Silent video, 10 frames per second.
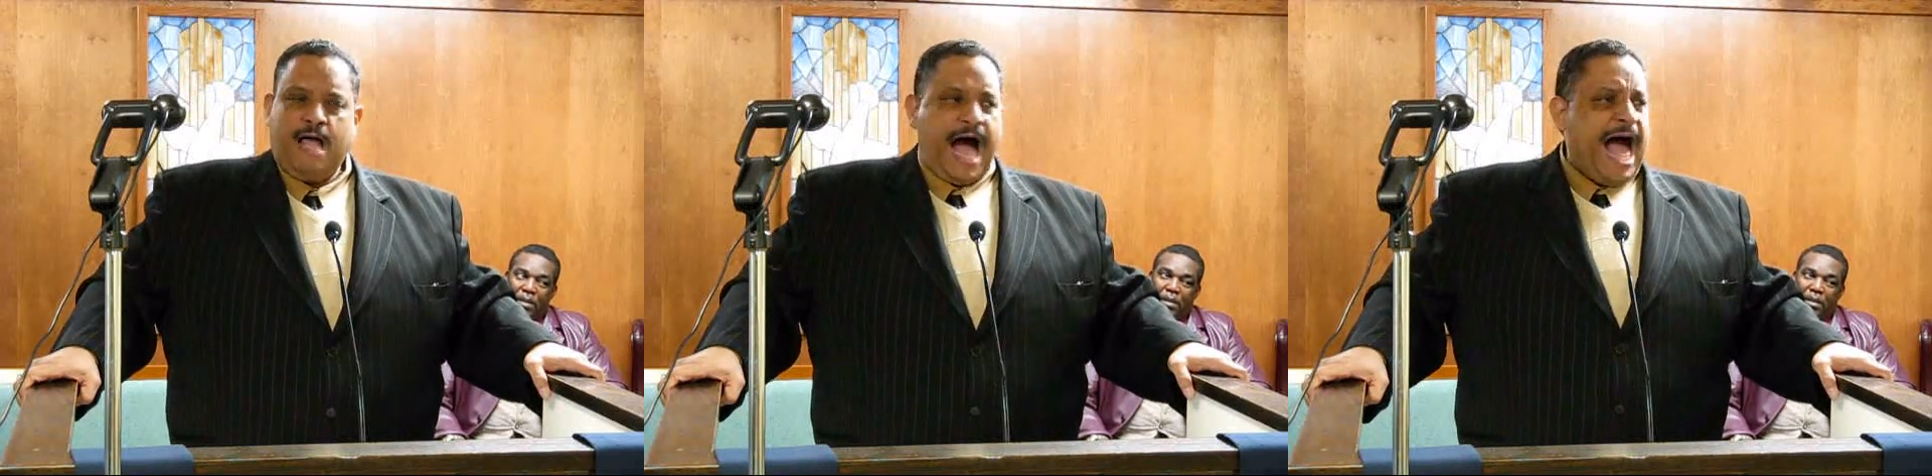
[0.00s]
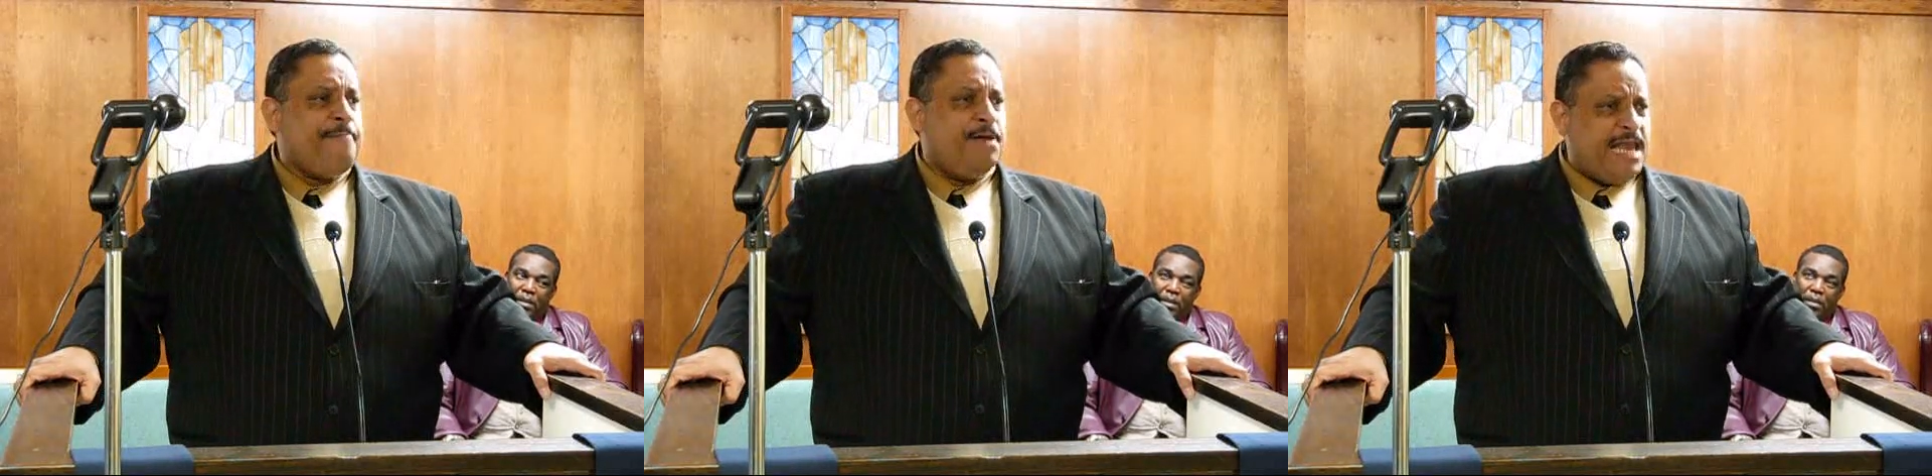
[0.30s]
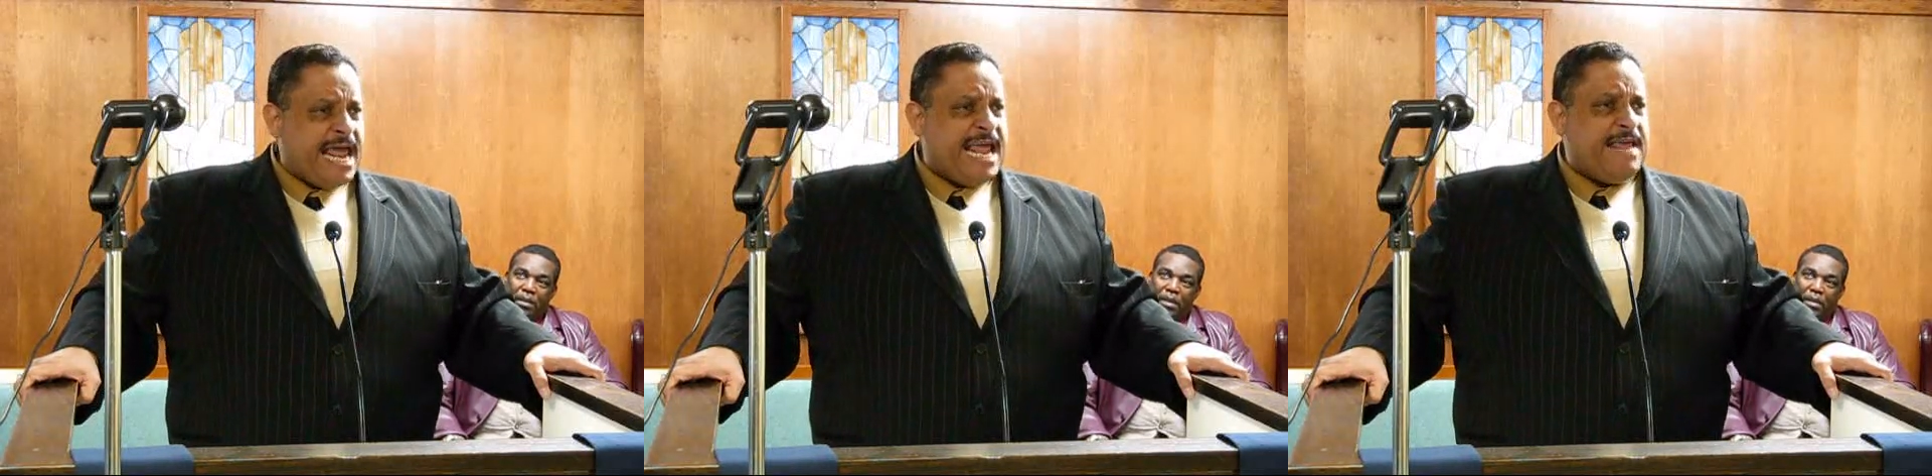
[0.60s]
I
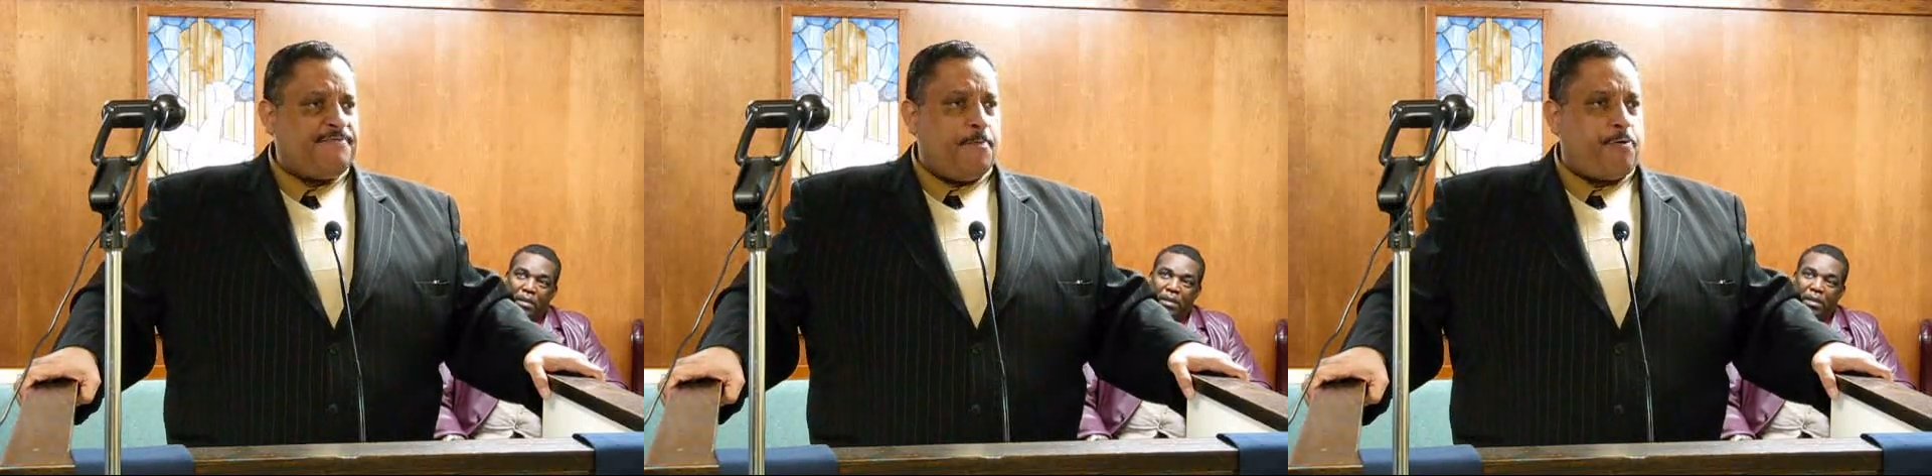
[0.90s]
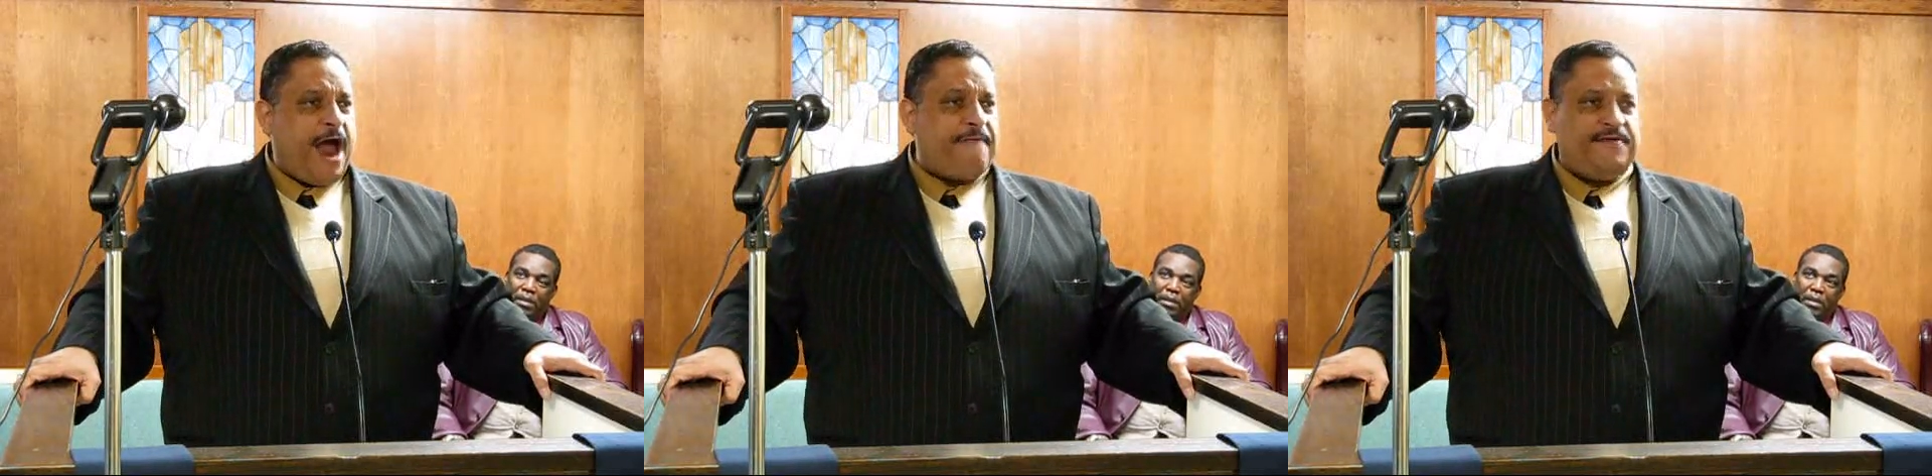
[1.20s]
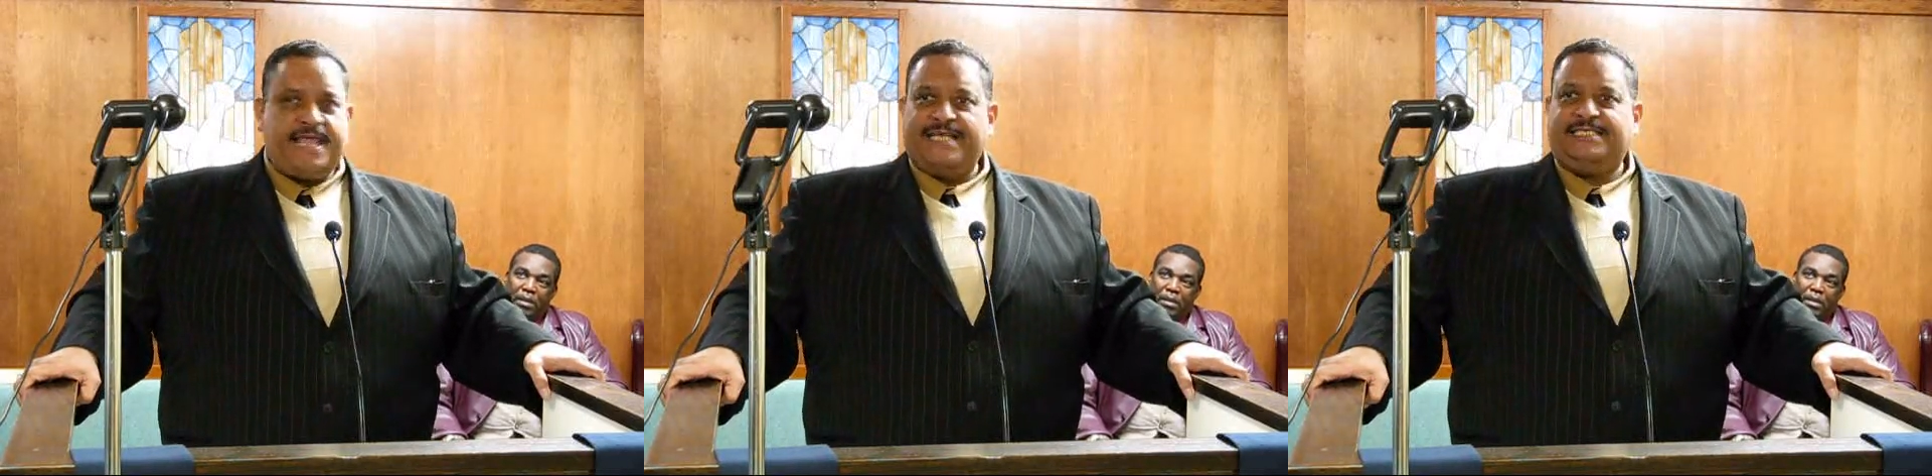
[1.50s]
believe the
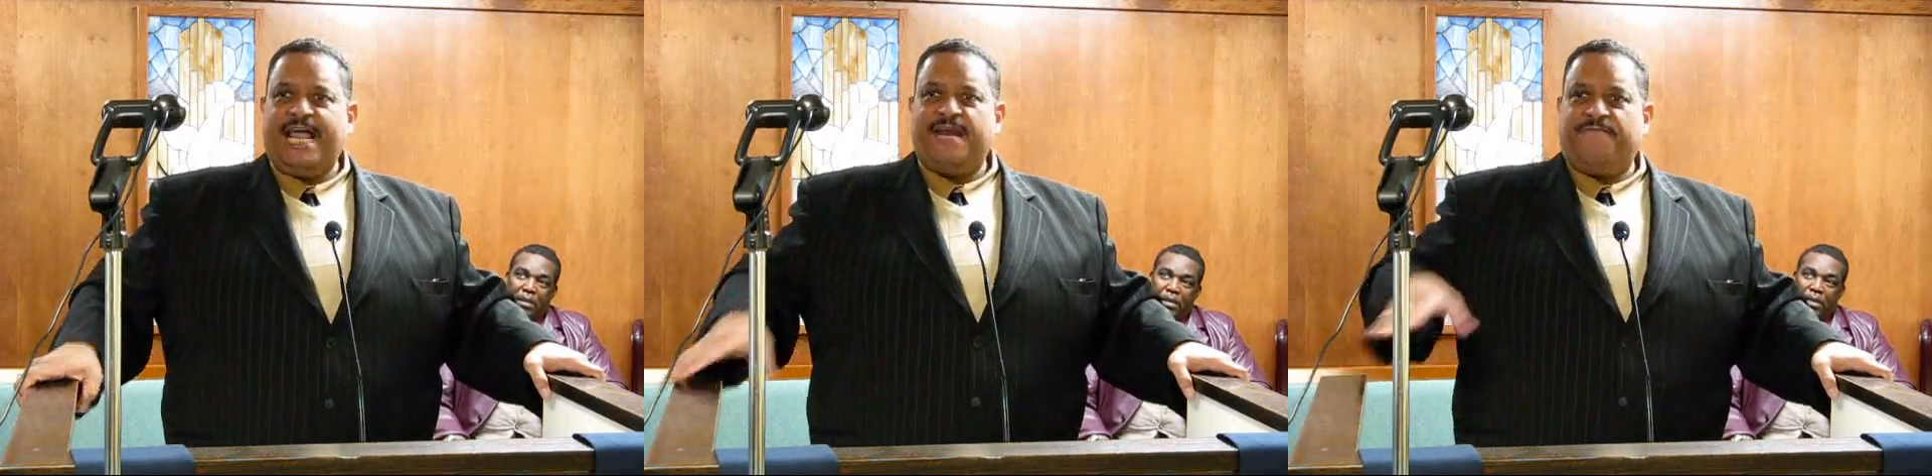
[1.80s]
prophet that said